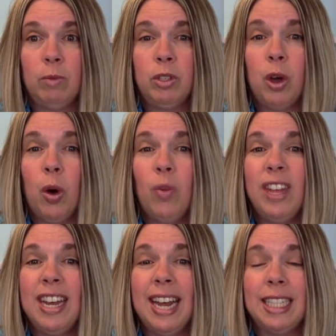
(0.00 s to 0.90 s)
So the
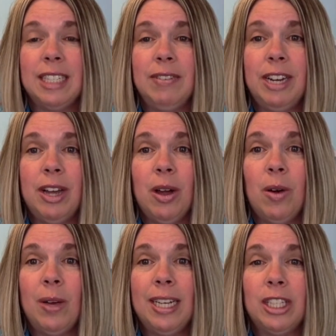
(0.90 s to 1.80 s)
next video
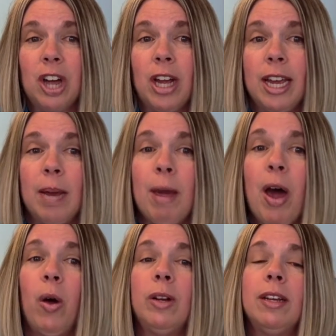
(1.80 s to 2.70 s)
is talking
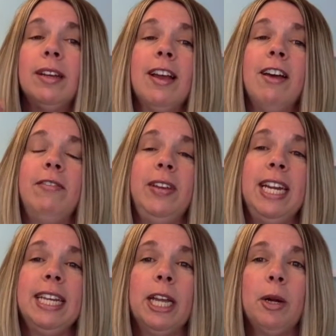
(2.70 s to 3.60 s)
about
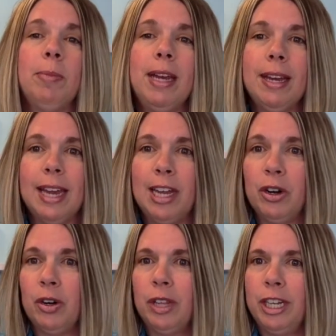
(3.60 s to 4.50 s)
feeding therapy in
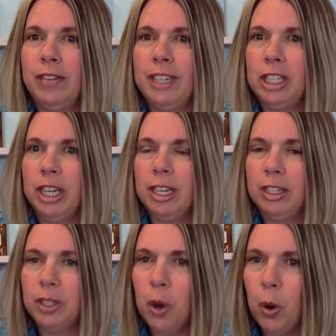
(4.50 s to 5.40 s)
early intervention.
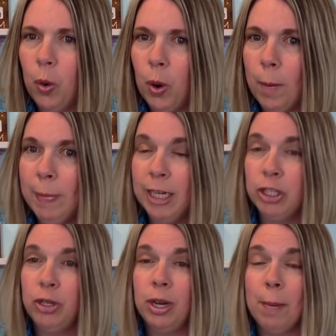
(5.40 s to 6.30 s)
So make
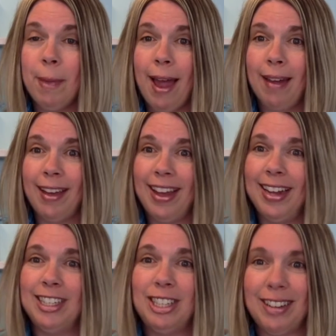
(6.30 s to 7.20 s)
sure you come back
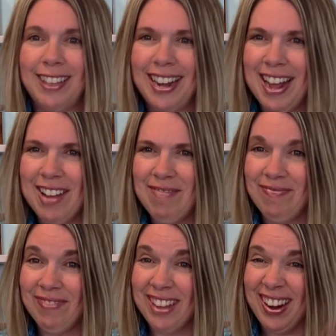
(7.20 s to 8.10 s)
and check that out.
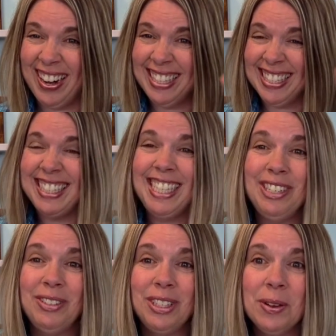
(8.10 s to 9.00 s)
All right, see
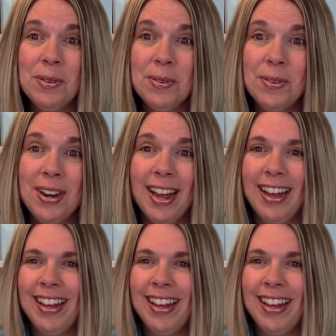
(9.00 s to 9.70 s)
you soon.